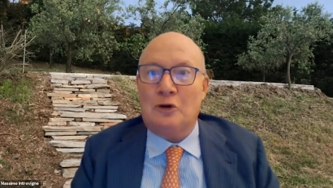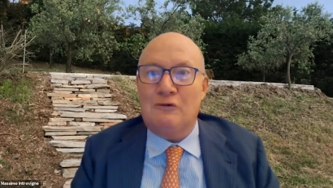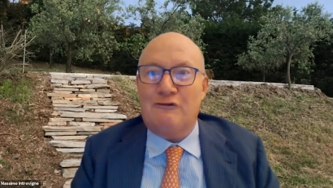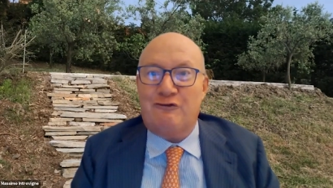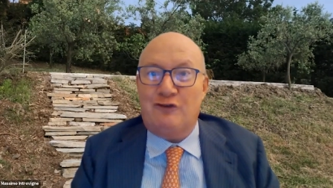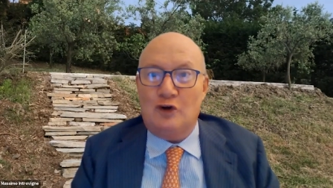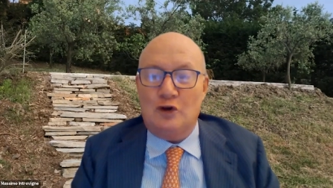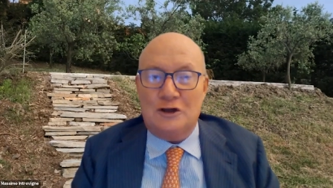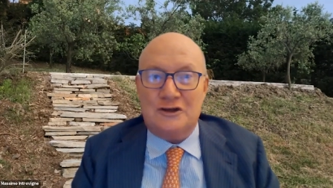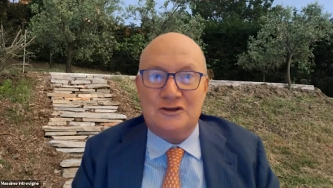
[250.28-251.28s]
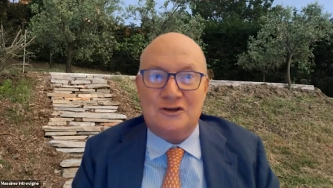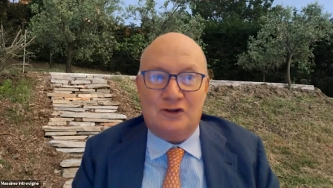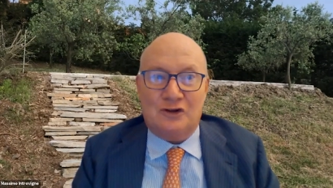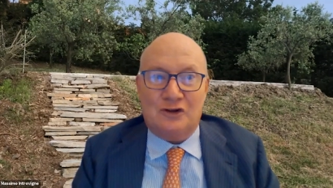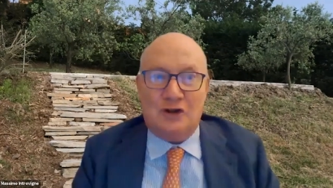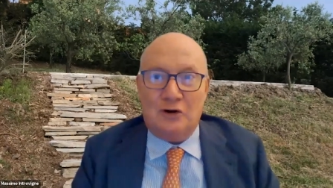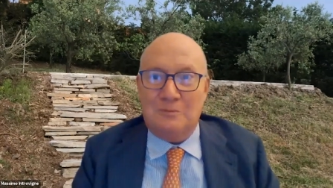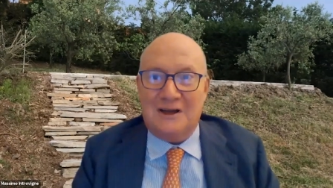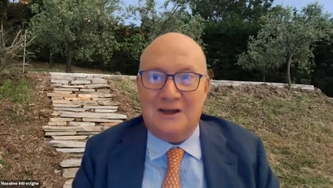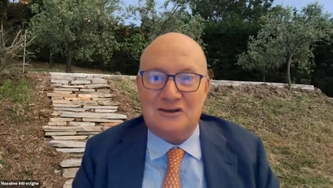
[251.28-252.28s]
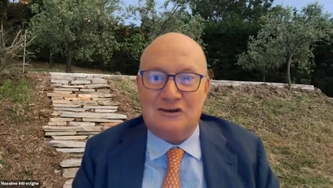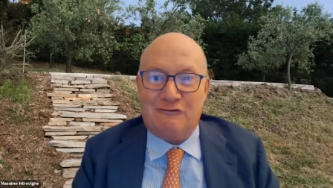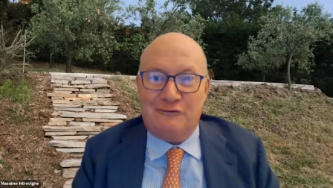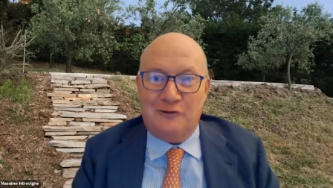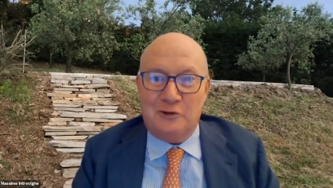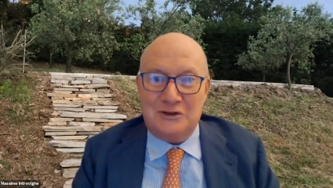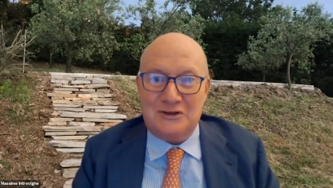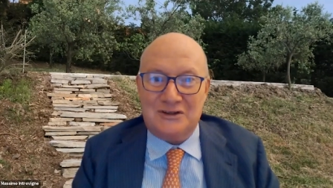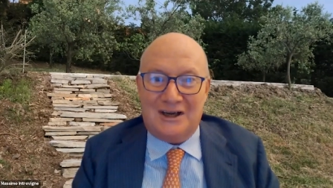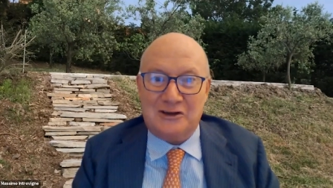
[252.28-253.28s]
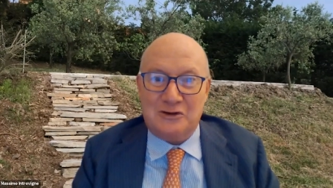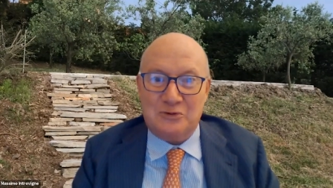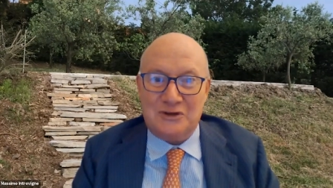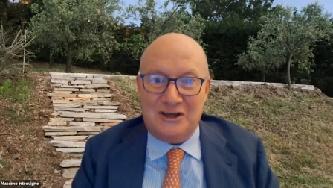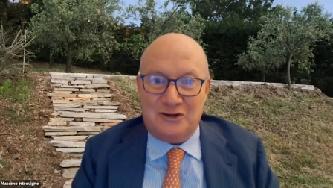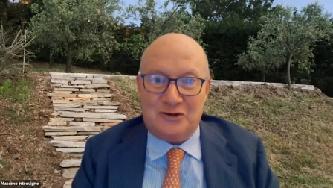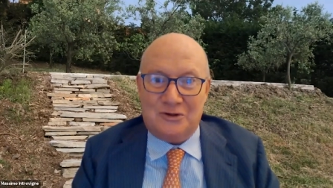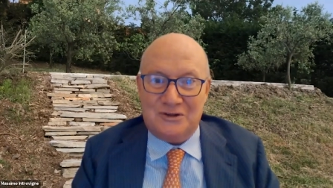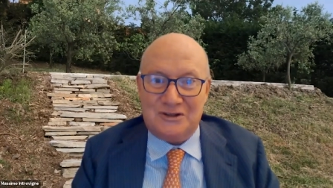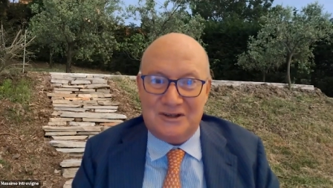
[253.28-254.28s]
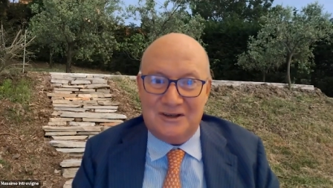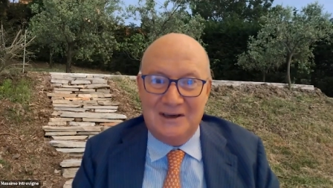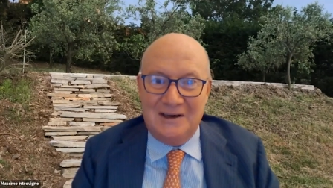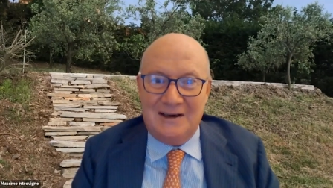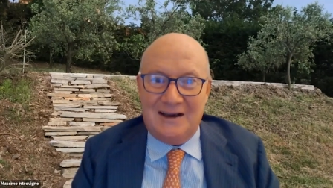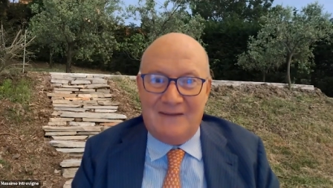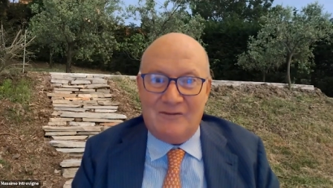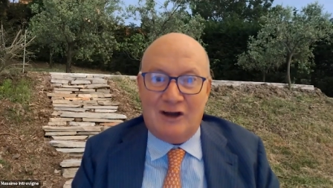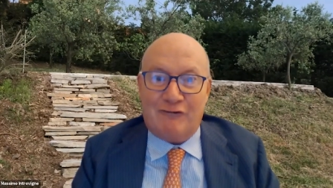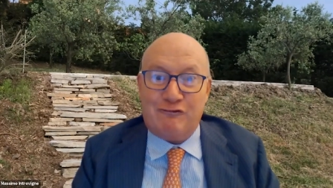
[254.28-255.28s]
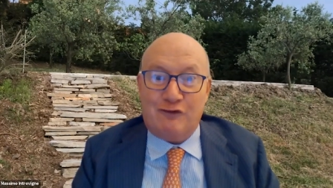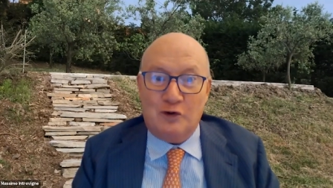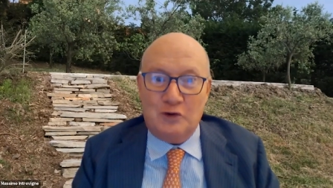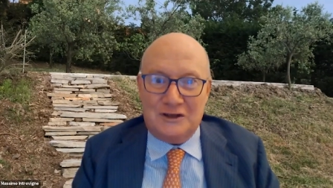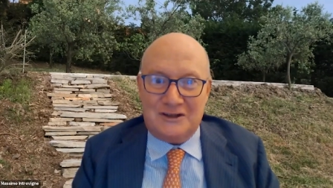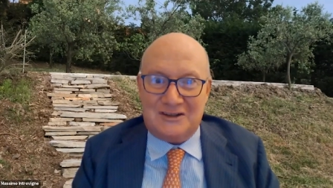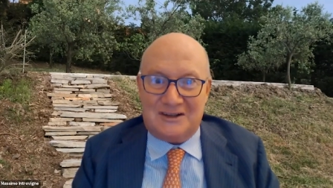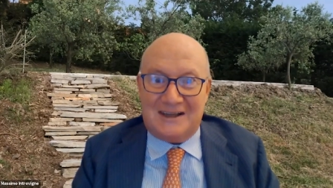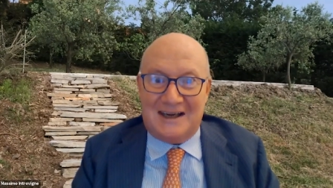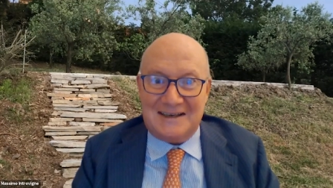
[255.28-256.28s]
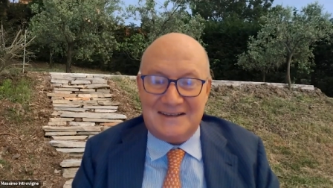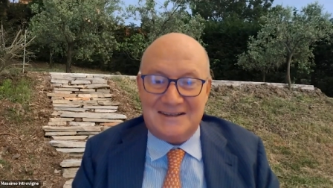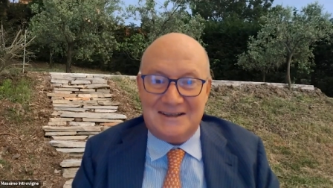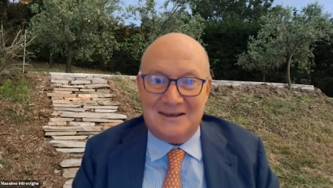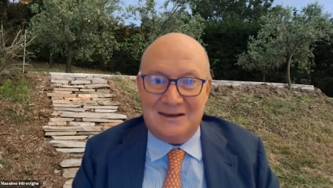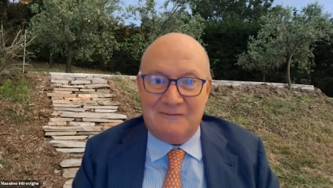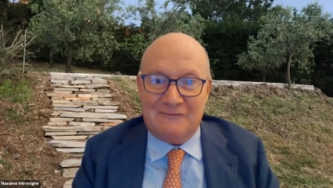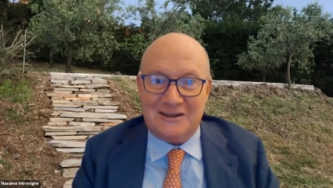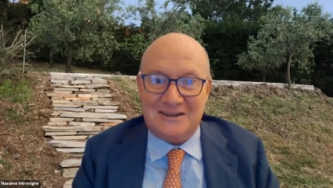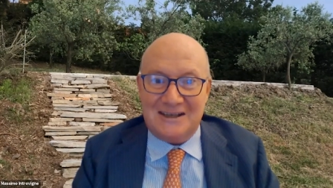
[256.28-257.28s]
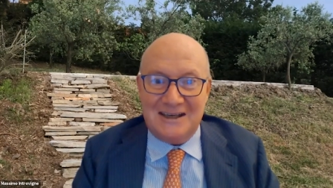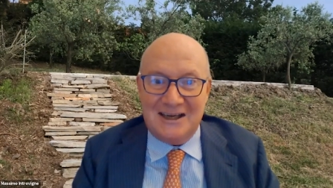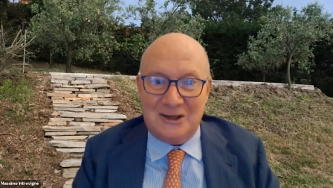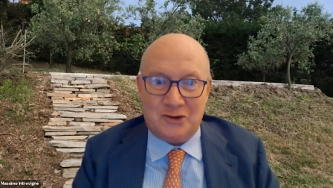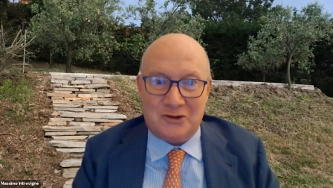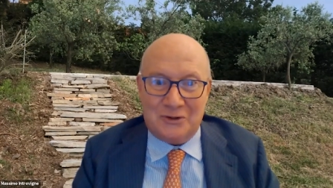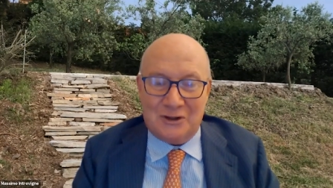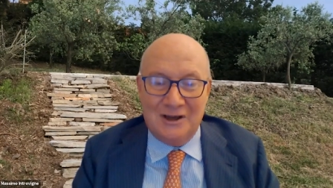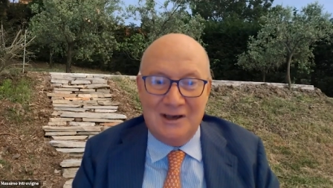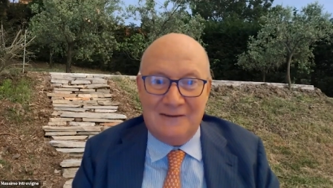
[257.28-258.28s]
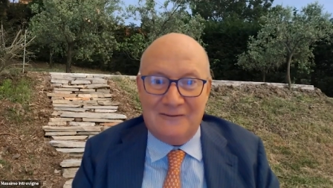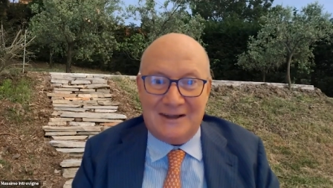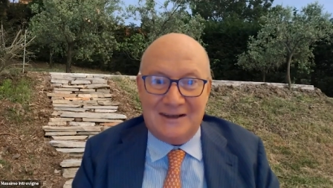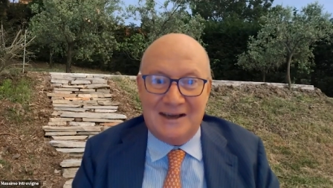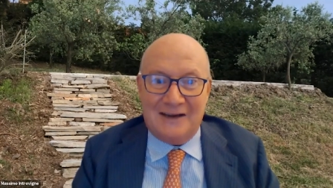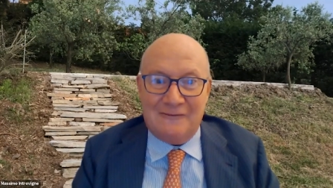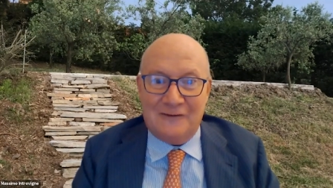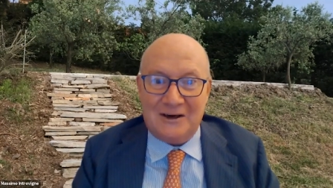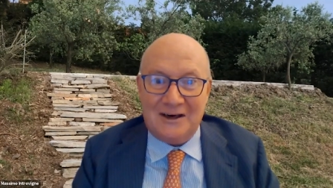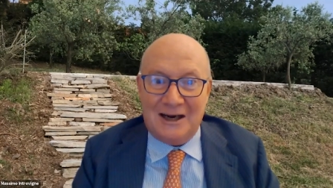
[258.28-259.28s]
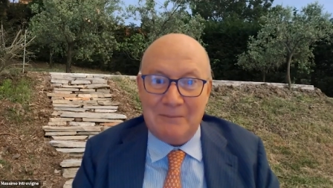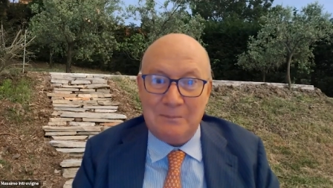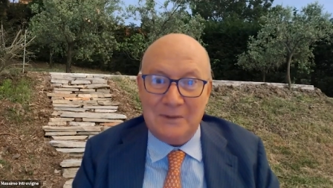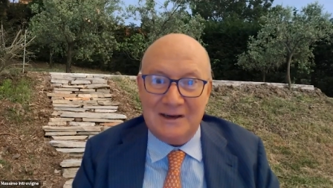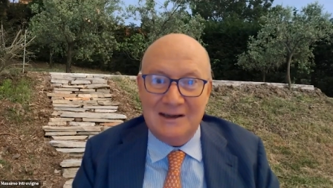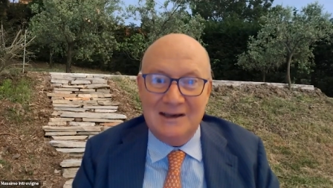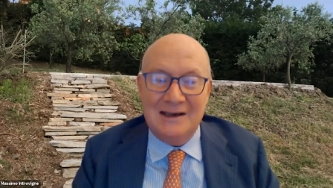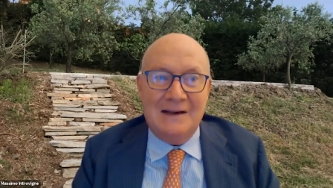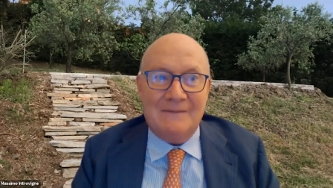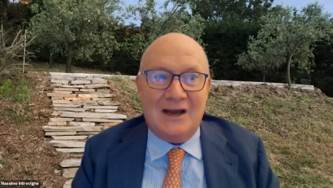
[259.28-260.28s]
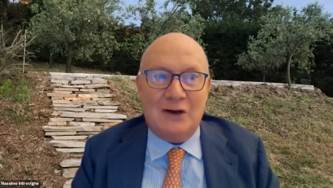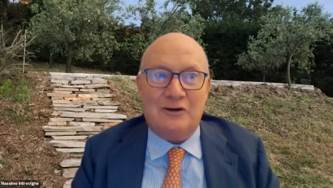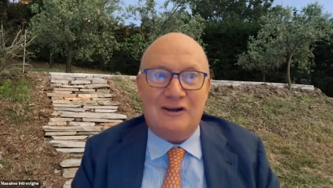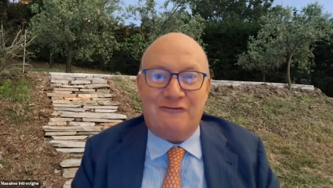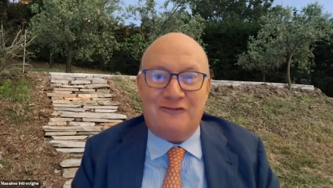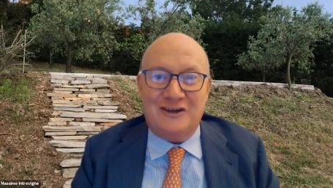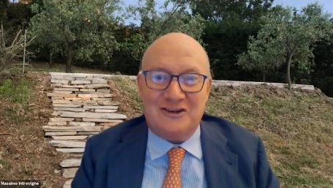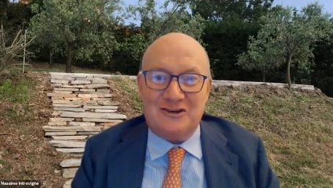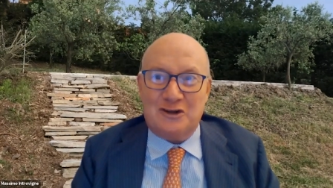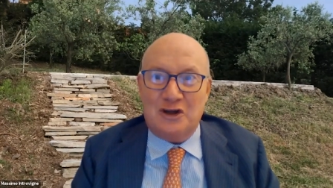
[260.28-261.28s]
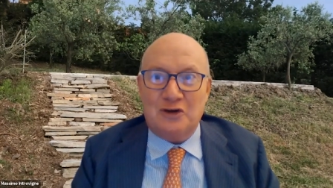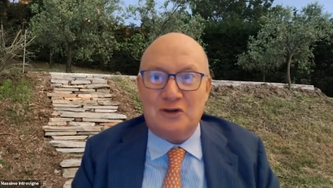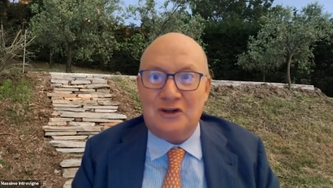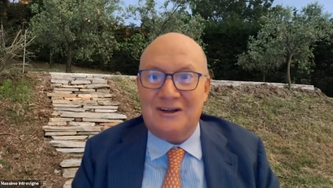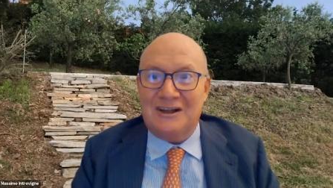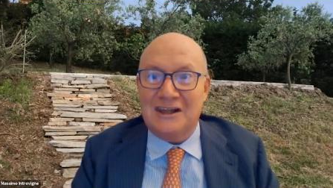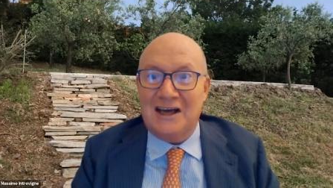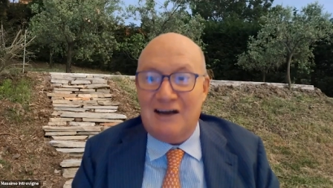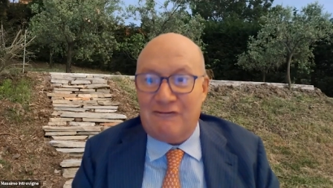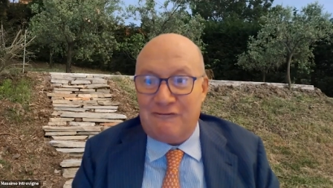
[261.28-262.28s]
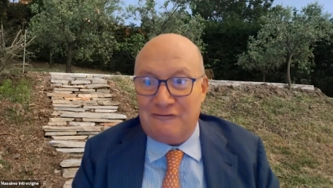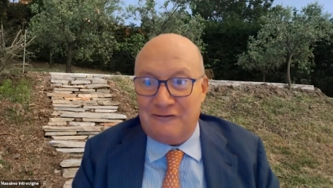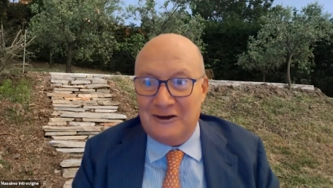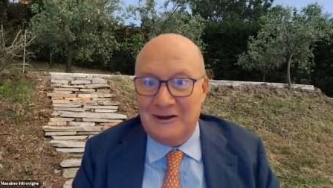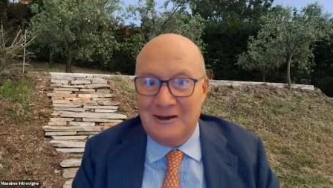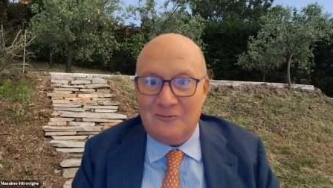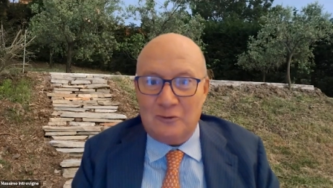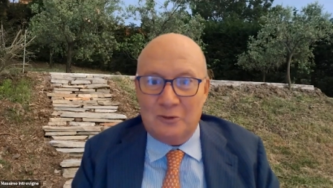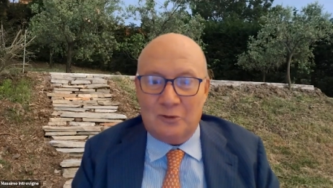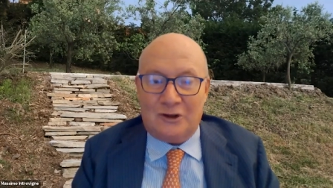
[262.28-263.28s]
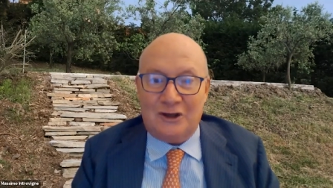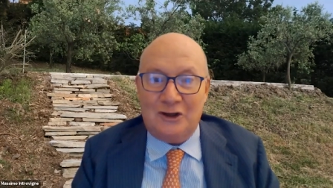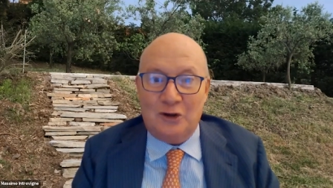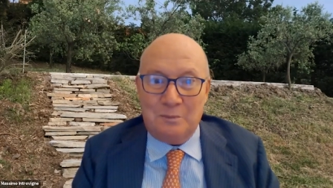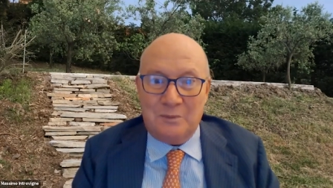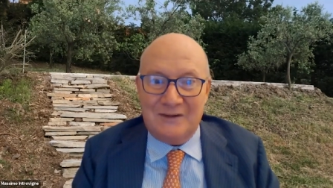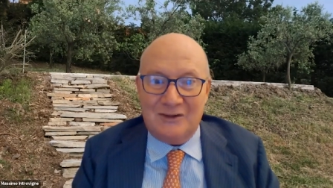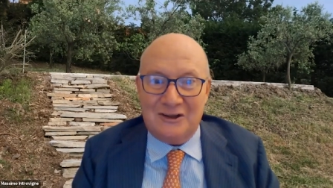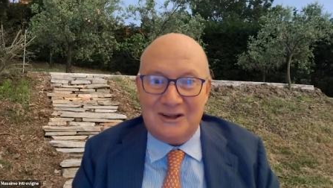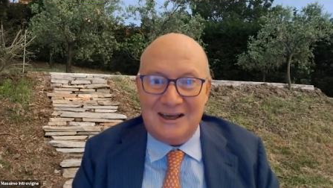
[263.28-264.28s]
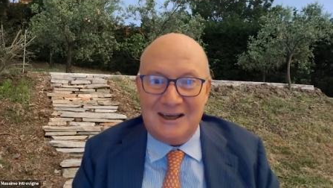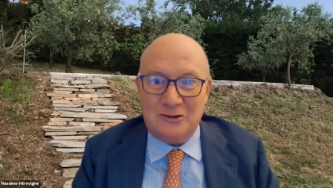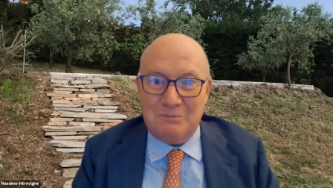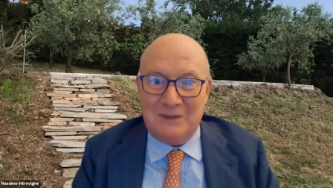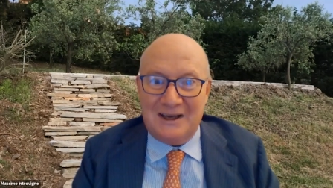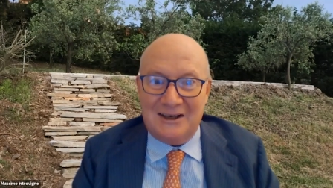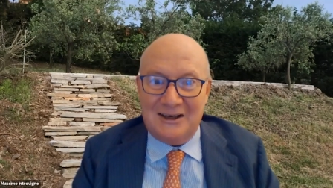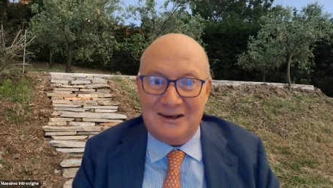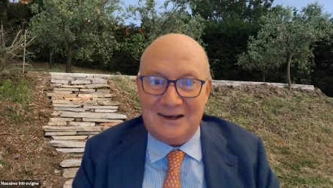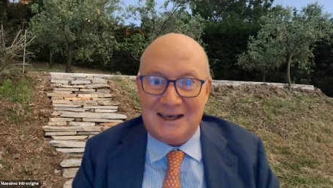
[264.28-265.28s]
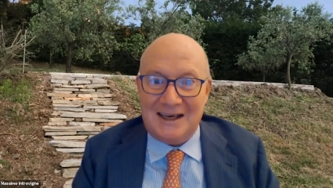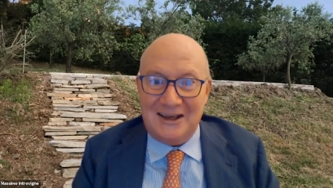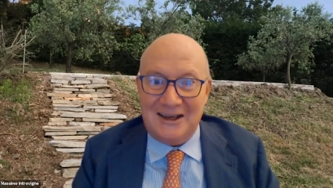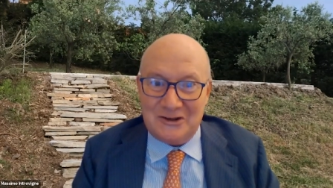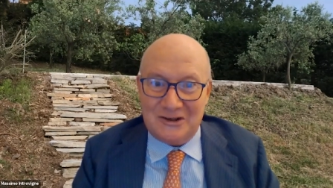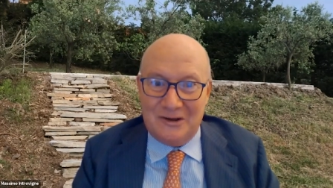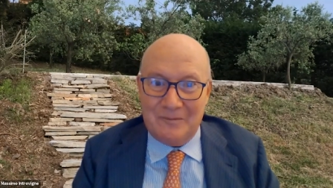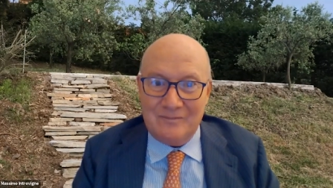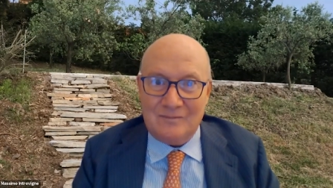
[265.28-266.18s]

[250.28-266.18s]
through false documents, false accusations, and a false tax investigation that never happened. Now, if this is not enough to reopen the Tai Ji Men case